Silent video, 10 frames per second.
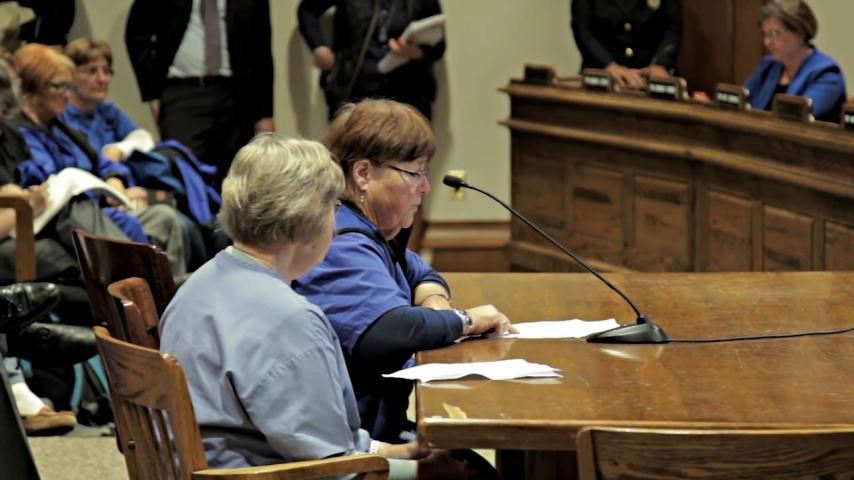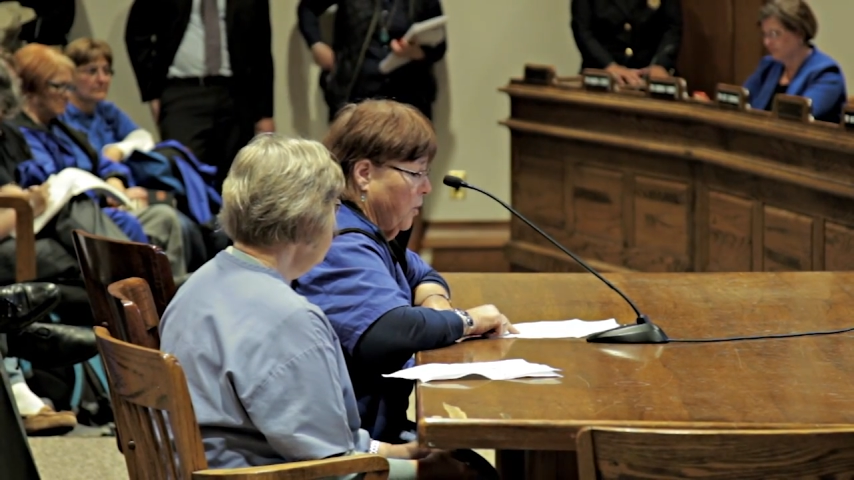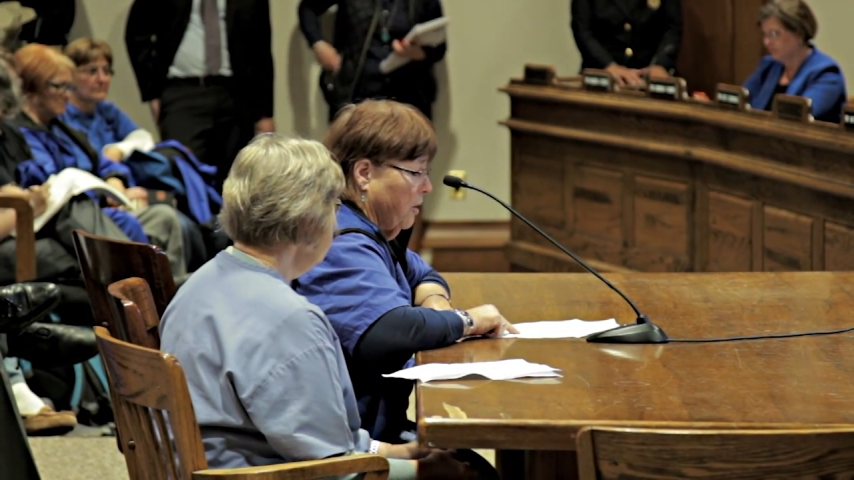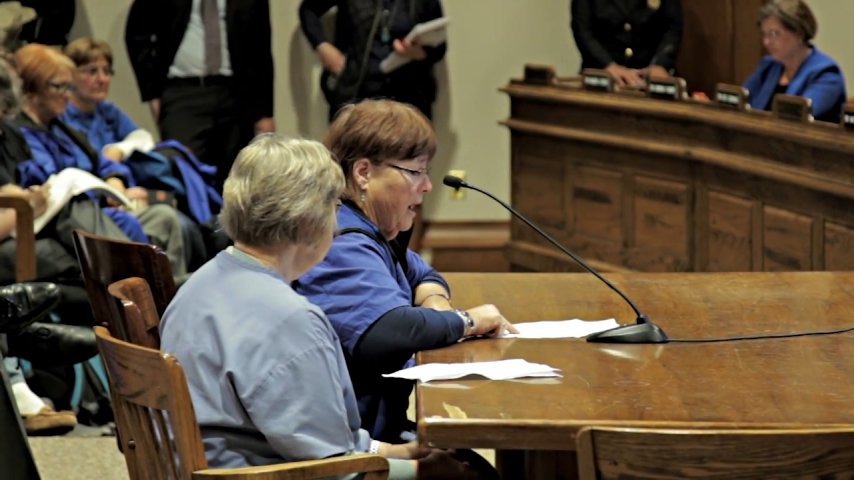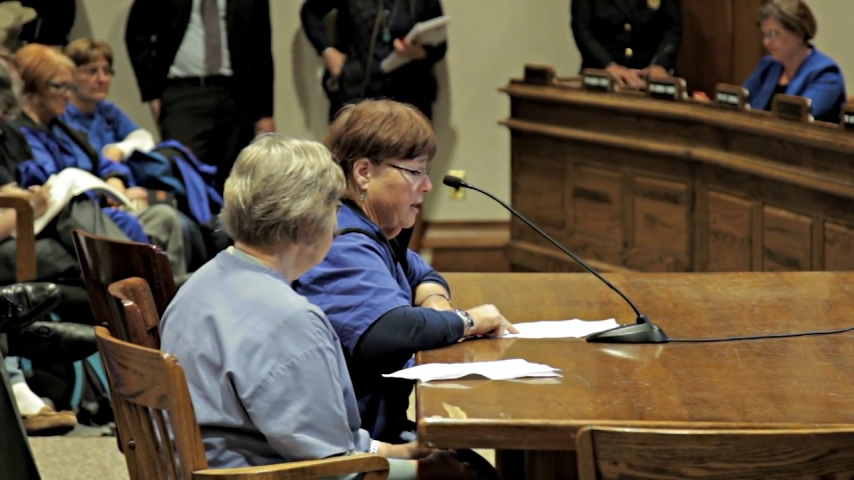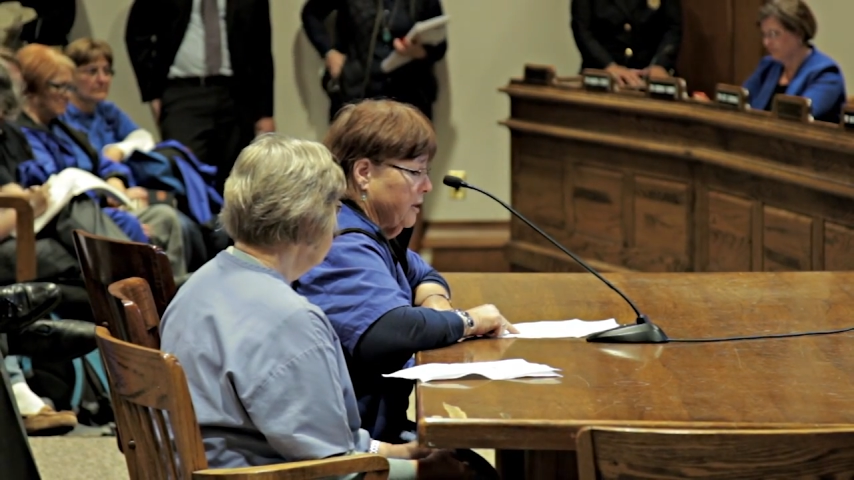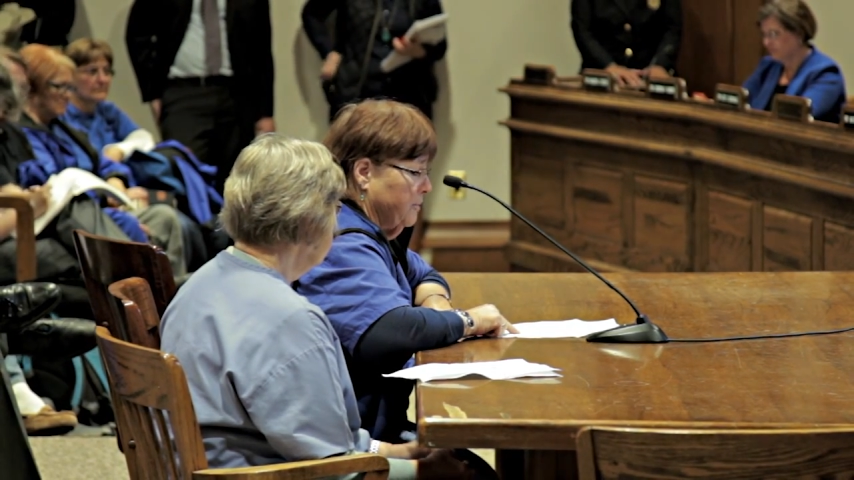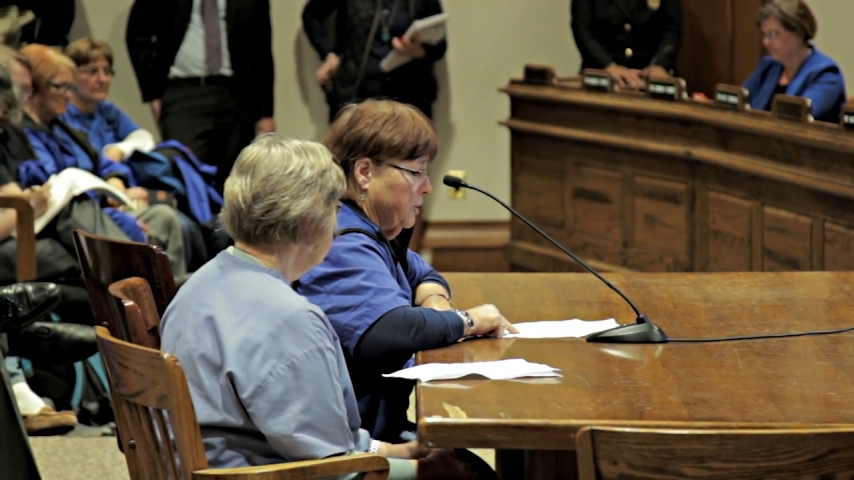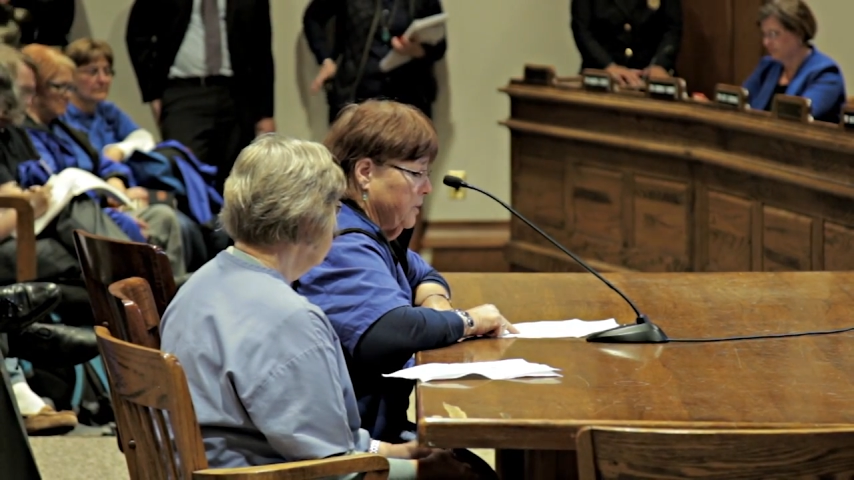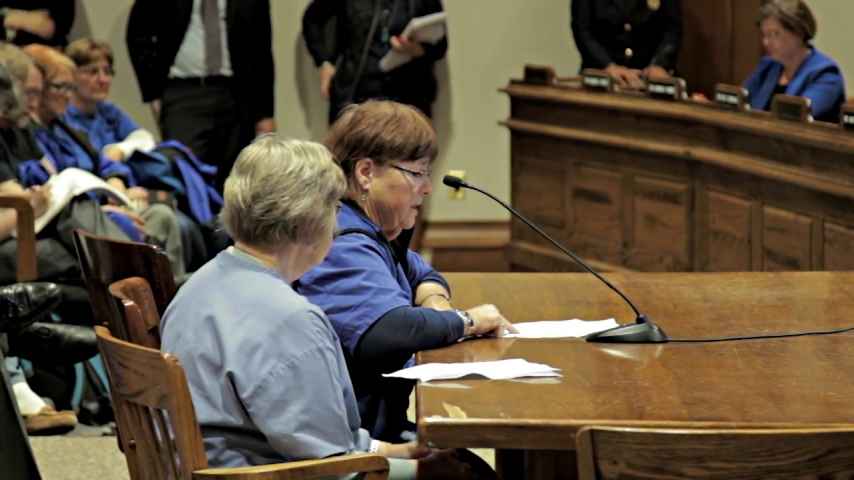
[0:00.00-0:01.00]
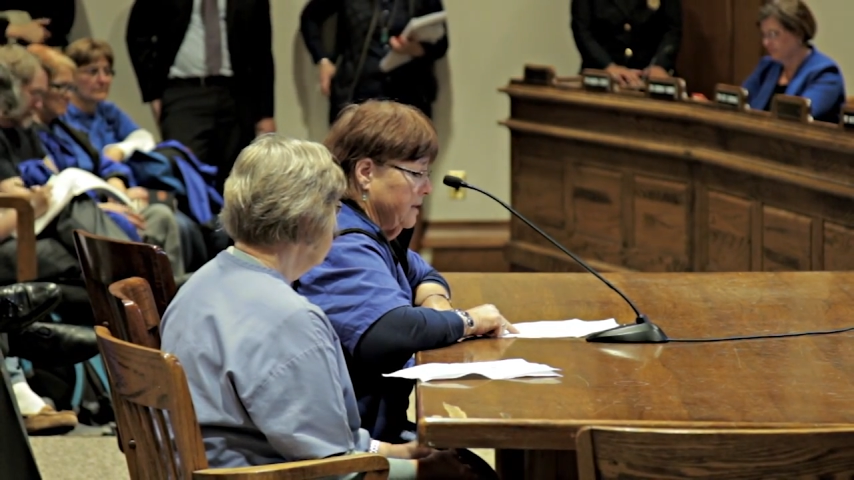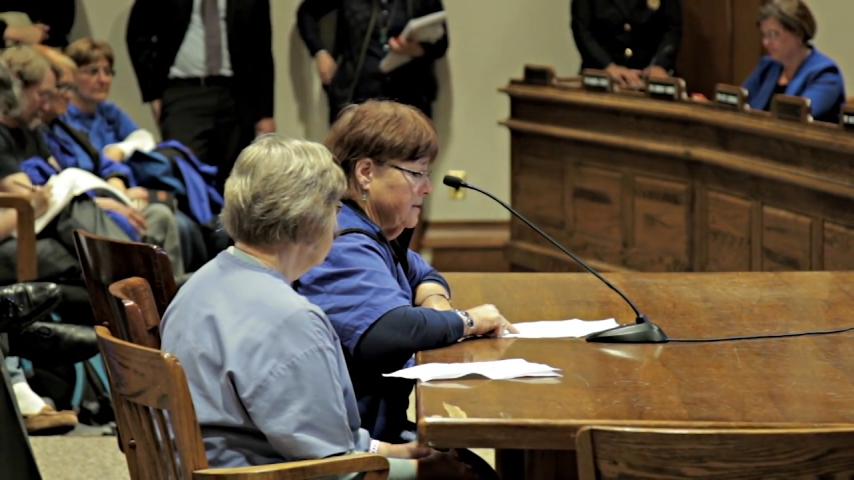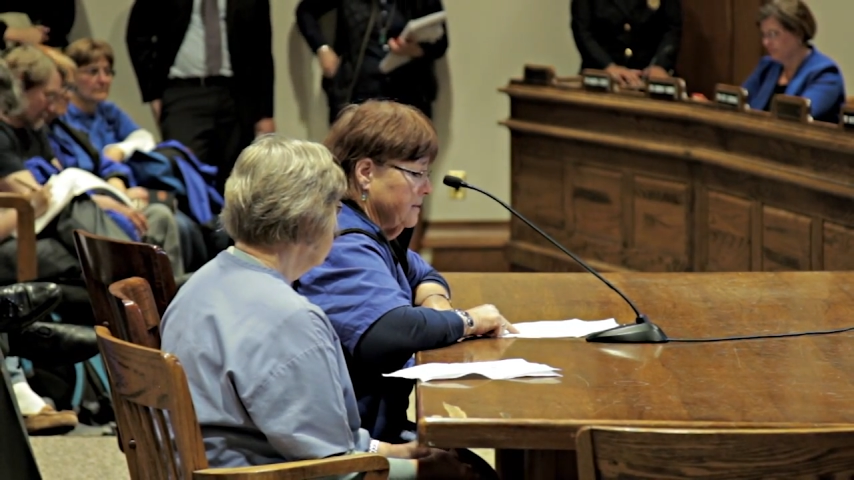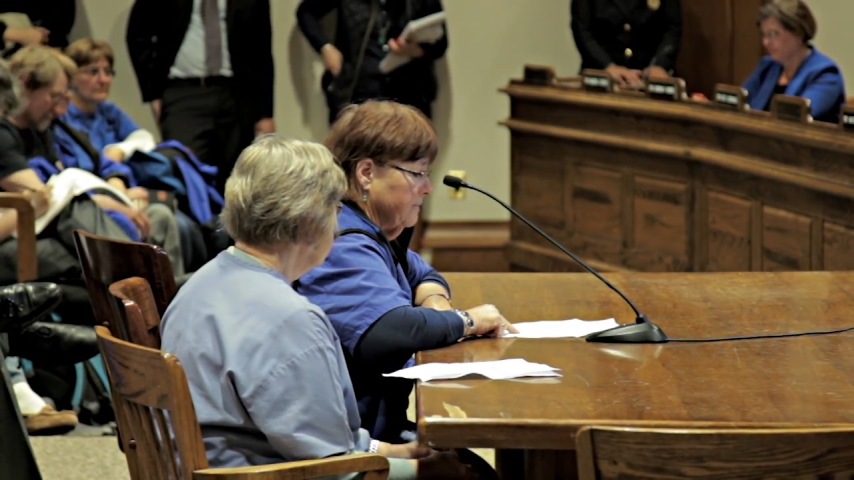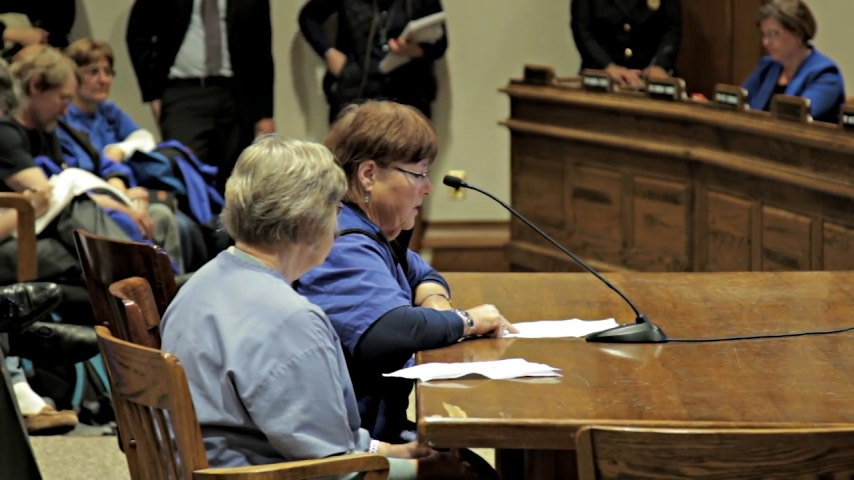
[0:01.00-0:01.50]
for our
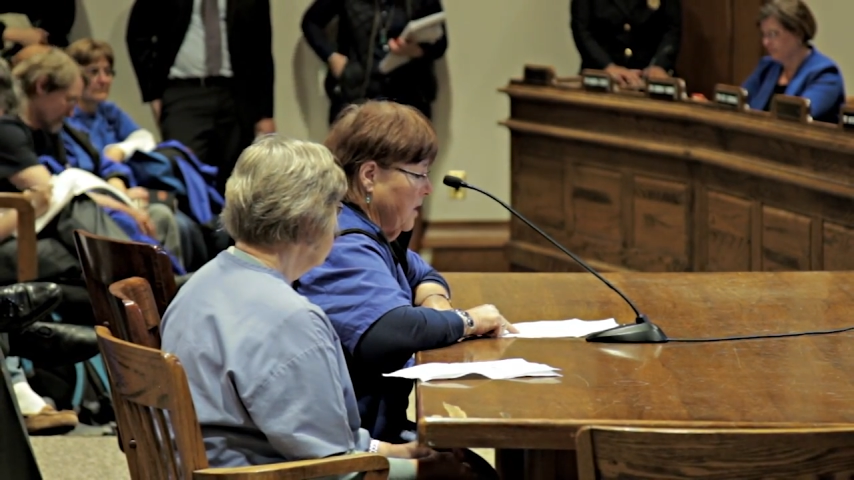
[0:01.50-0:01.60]
communities.